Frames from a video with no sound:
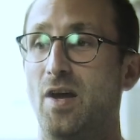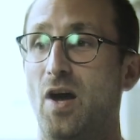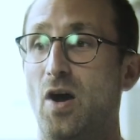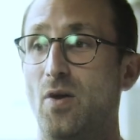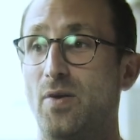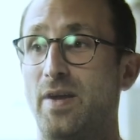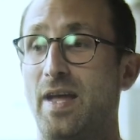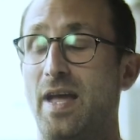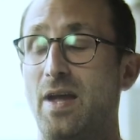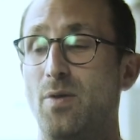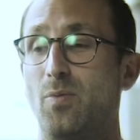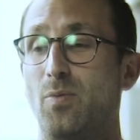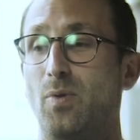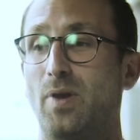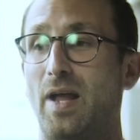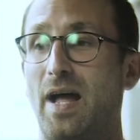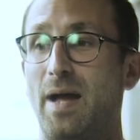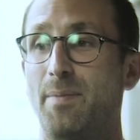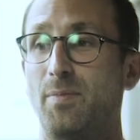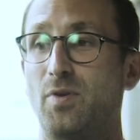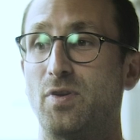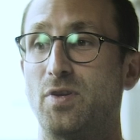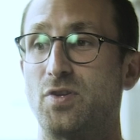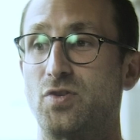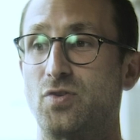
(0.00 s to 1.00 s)
okay, well,
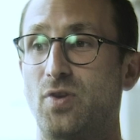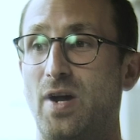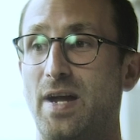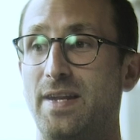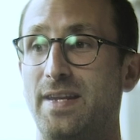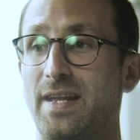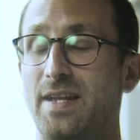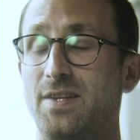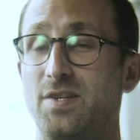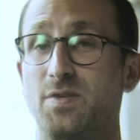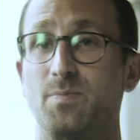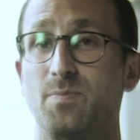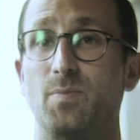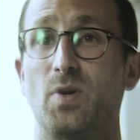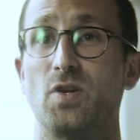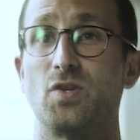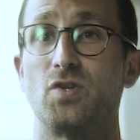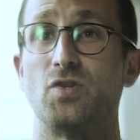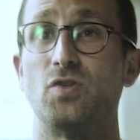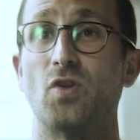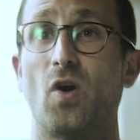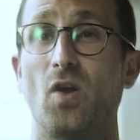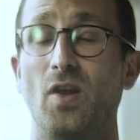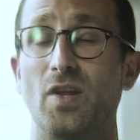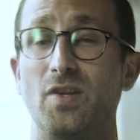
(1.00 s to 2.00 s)
I'm going to try and get as much
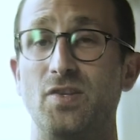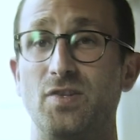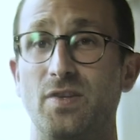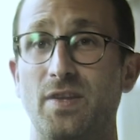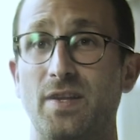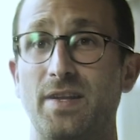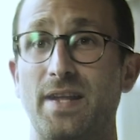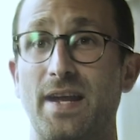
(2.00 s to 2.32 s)
knowledge in the